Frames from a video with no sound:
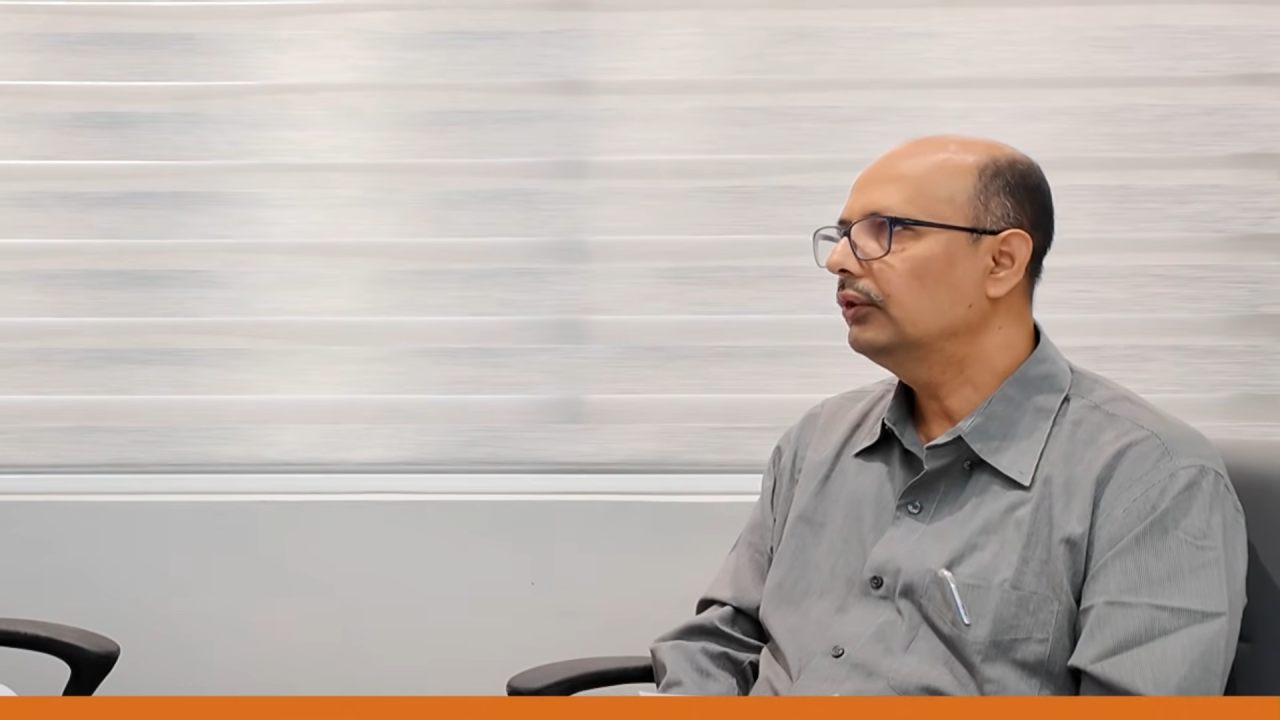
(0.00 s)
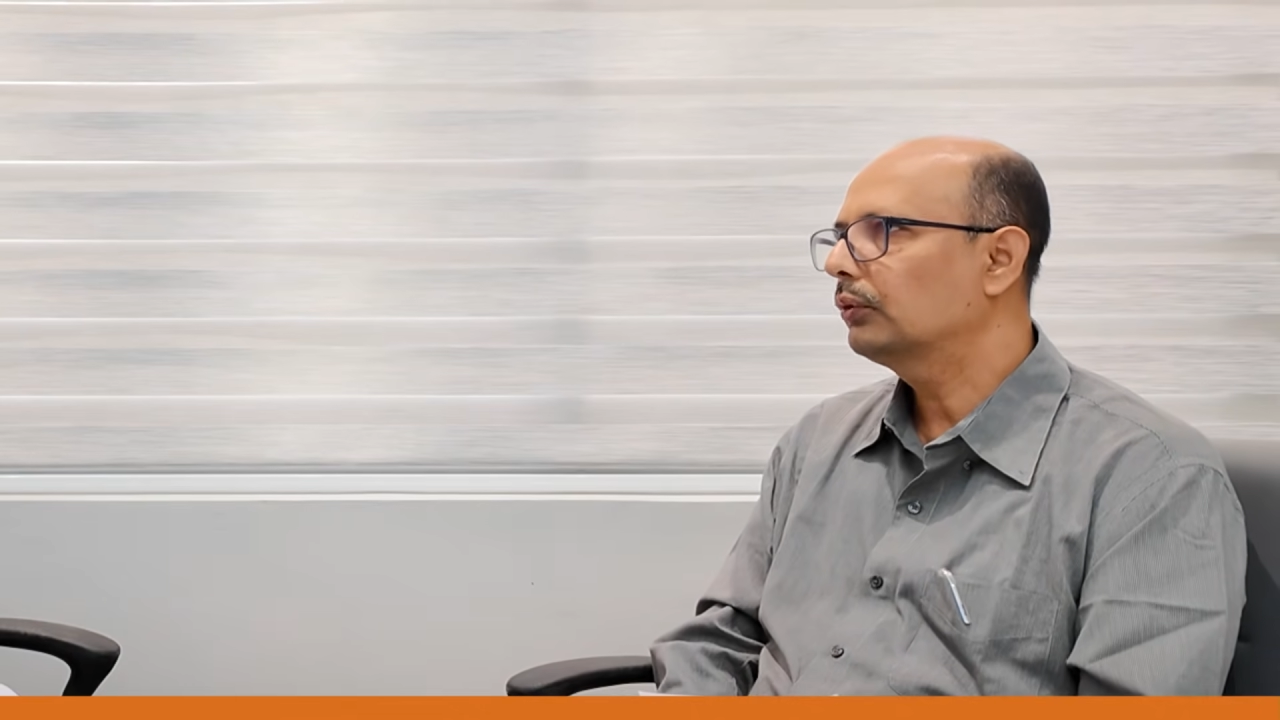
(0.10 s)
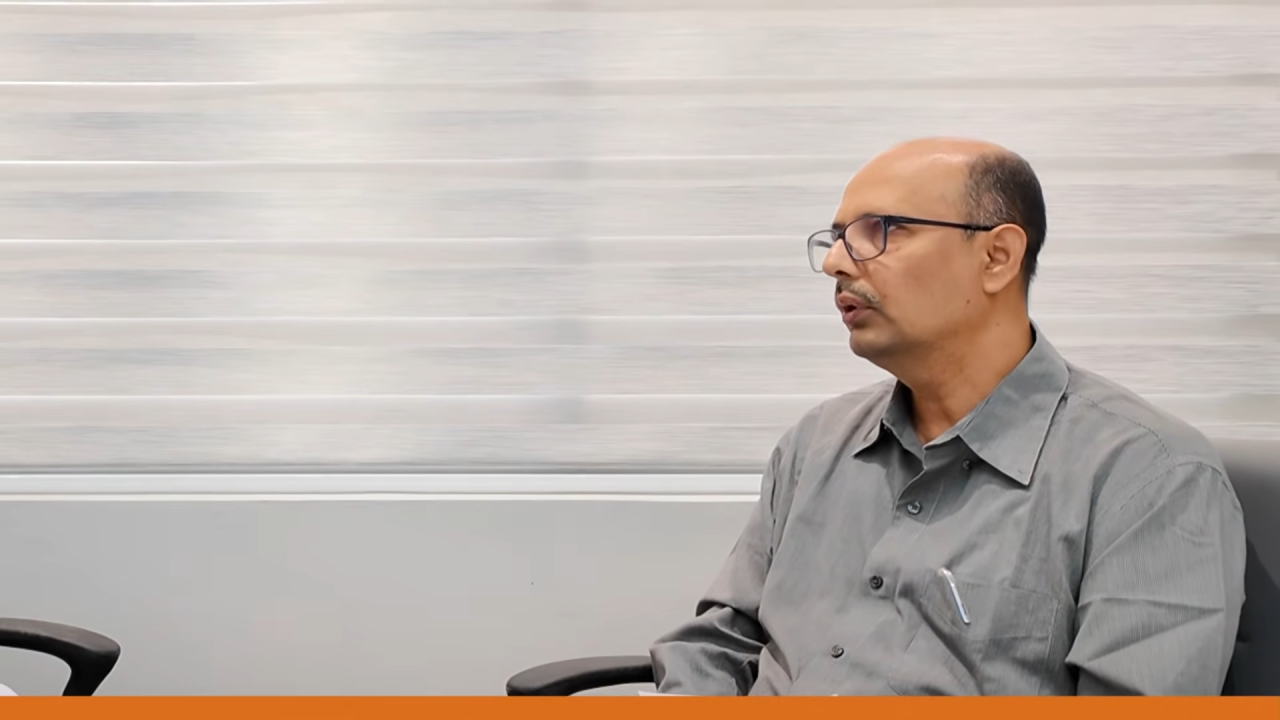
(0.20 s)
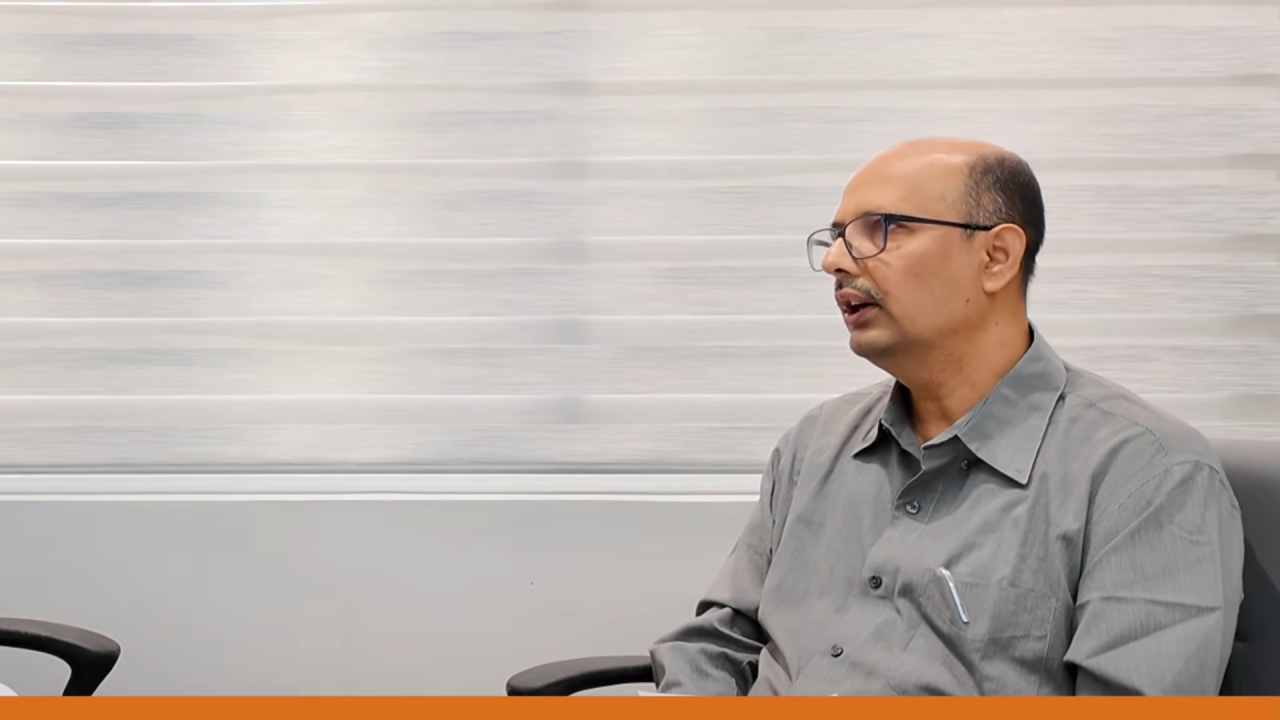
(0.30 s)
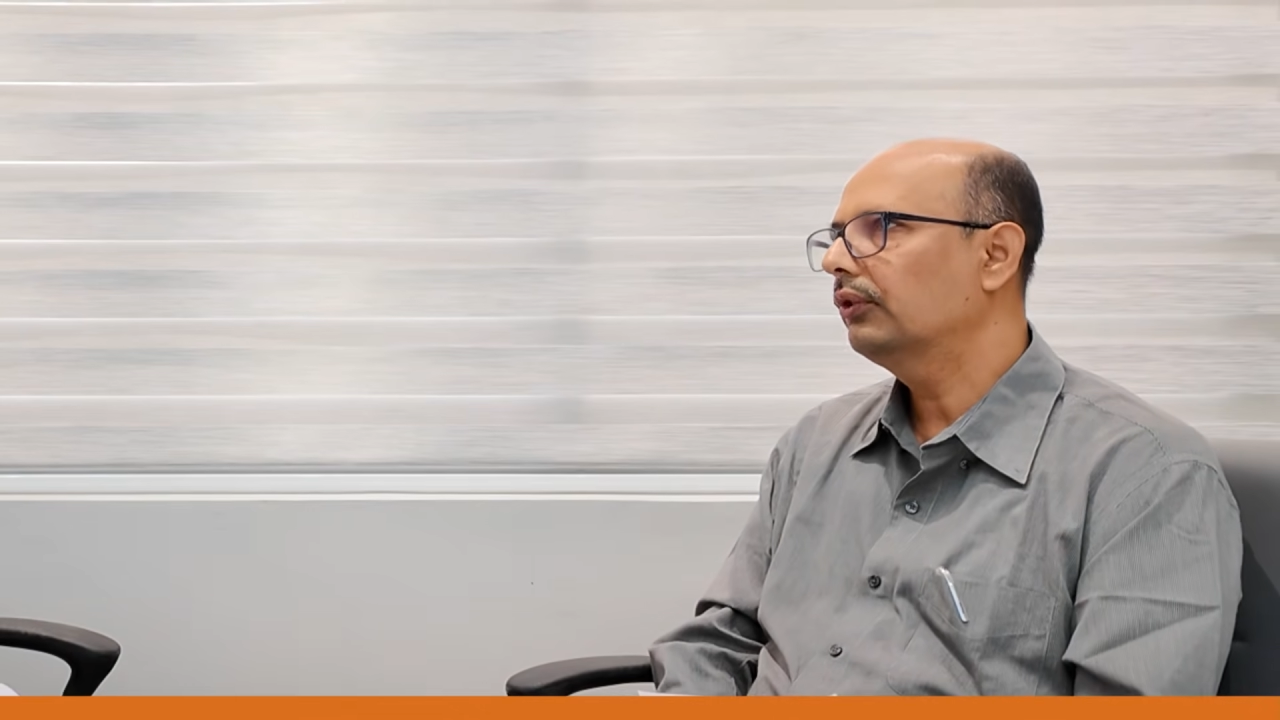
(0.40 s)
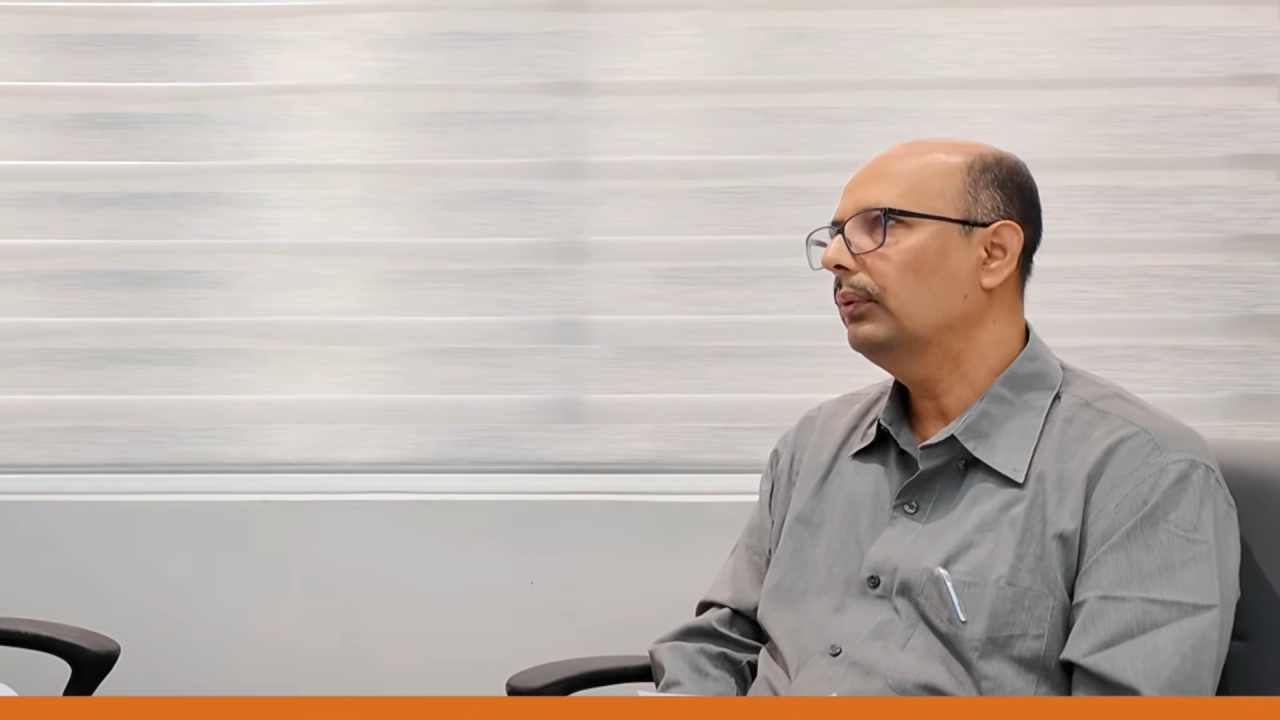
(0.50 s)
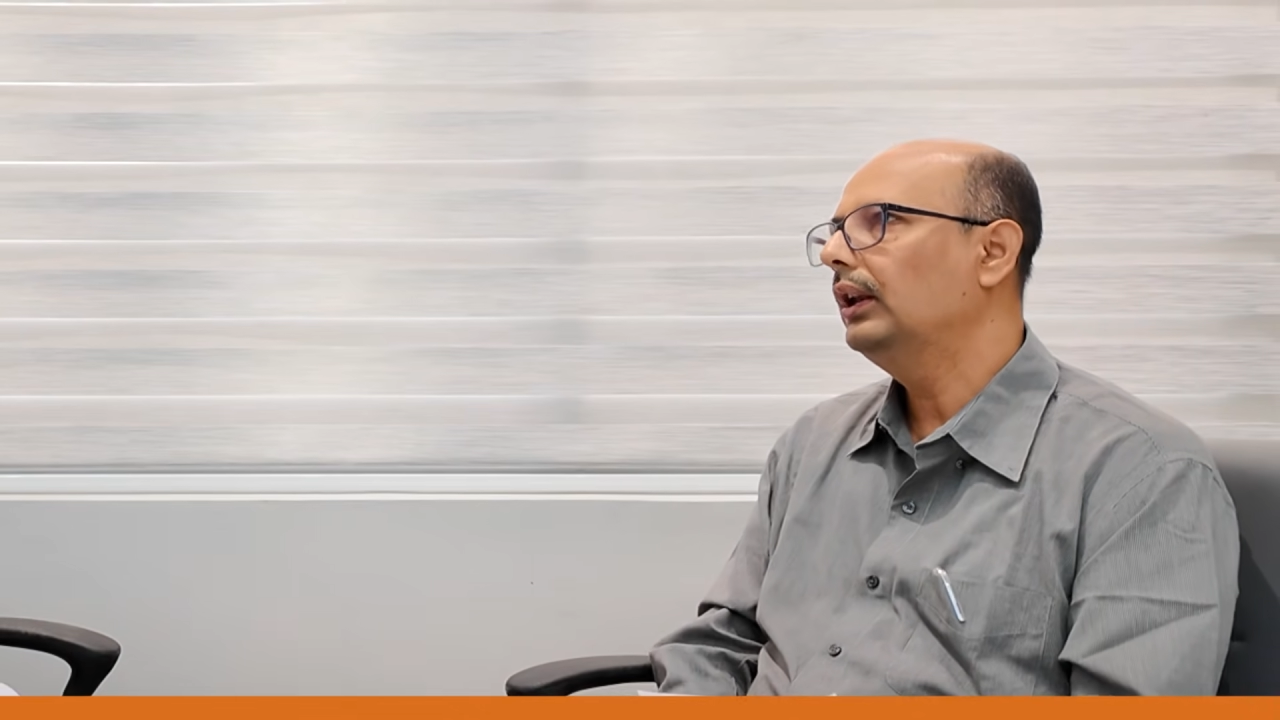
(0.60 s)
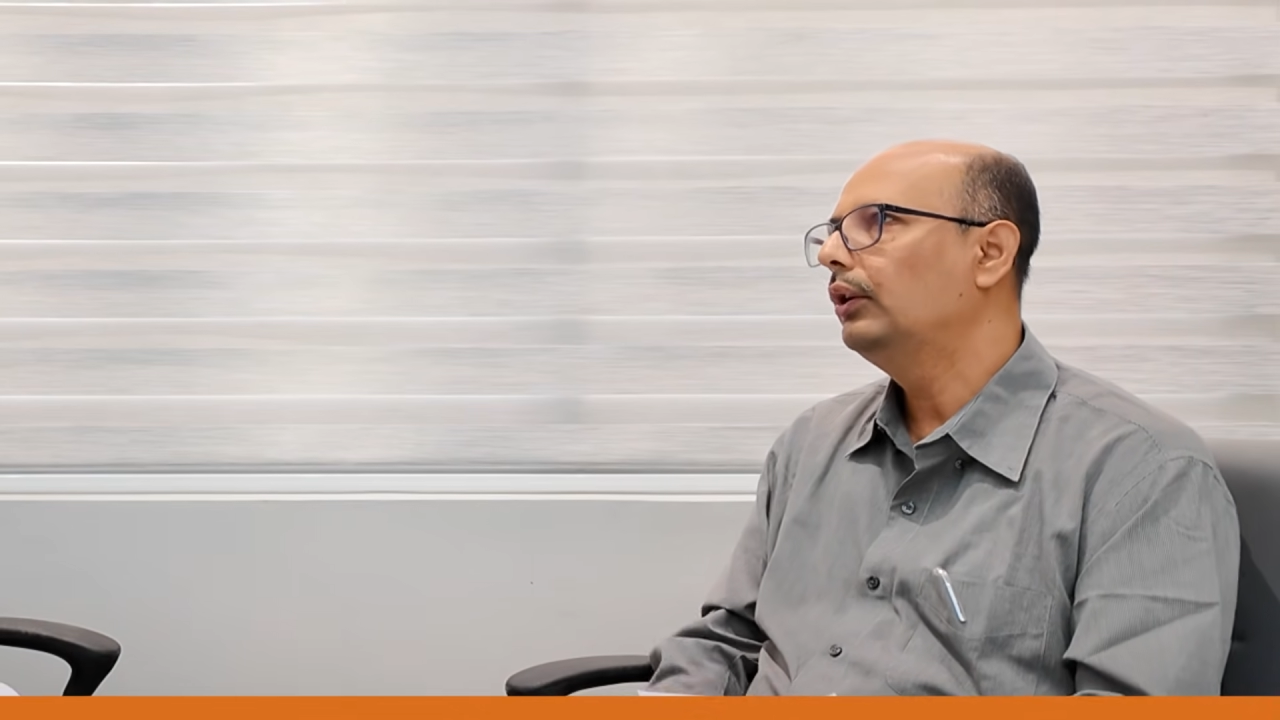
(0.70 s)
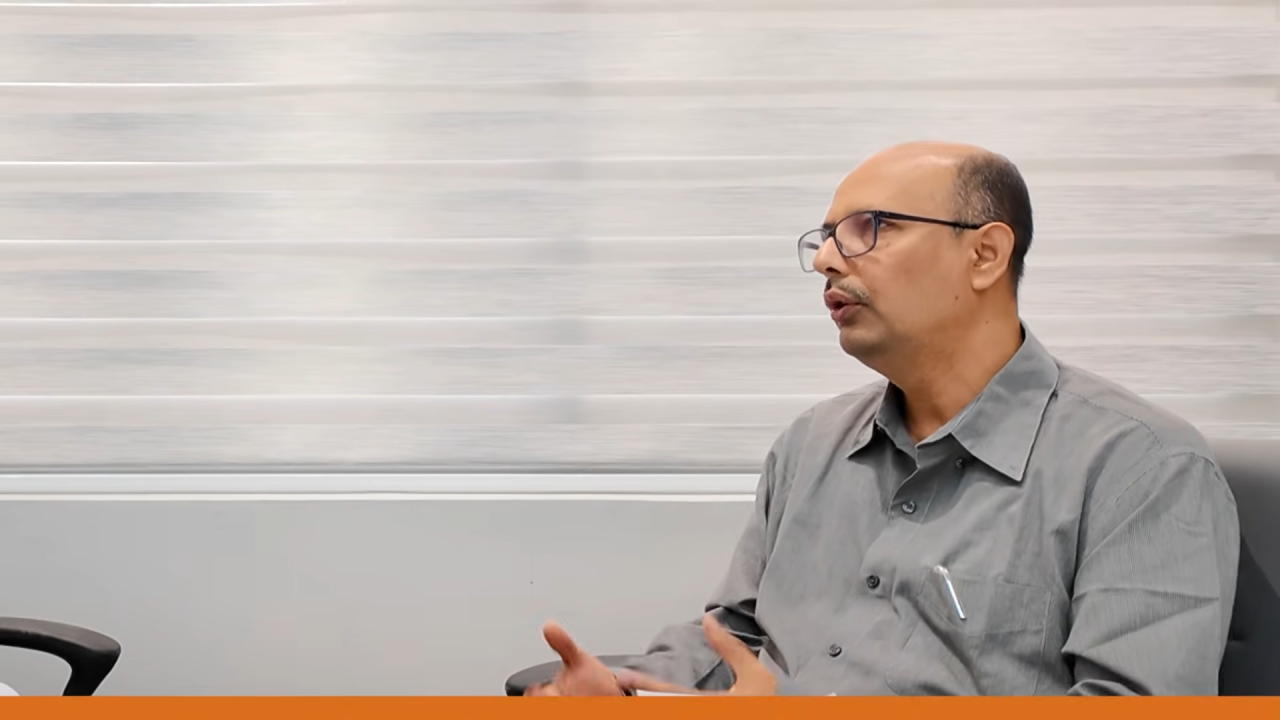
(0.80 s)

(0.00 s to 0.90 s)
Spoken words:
students will